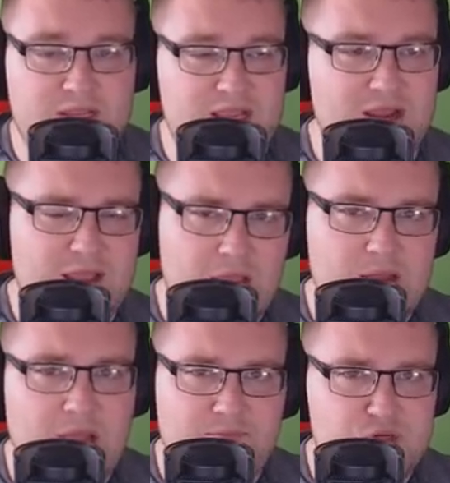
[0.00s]

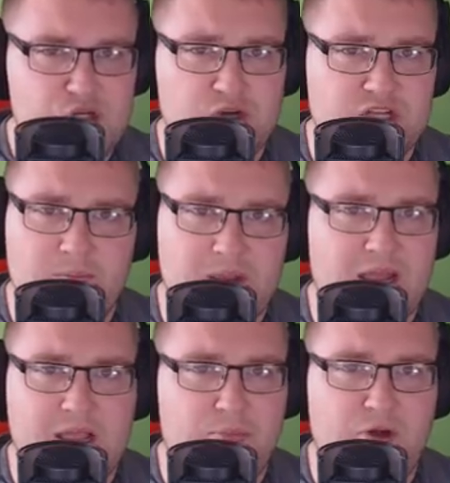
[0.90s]
I'm sure it's going to be
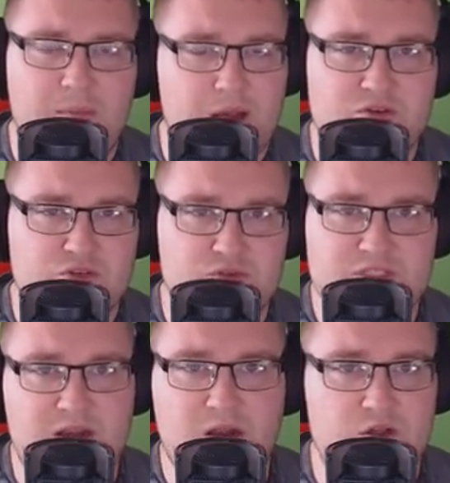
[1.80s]
like a Primaris
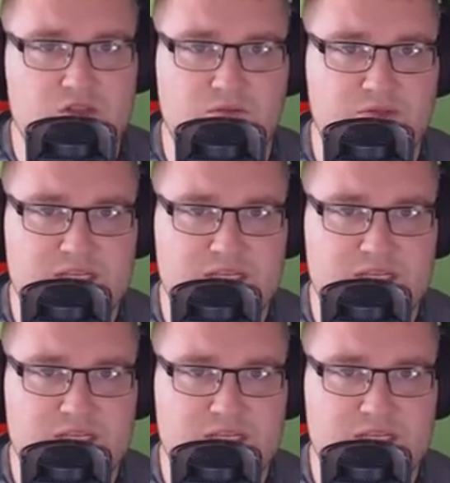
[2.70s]
Lieutenant or something.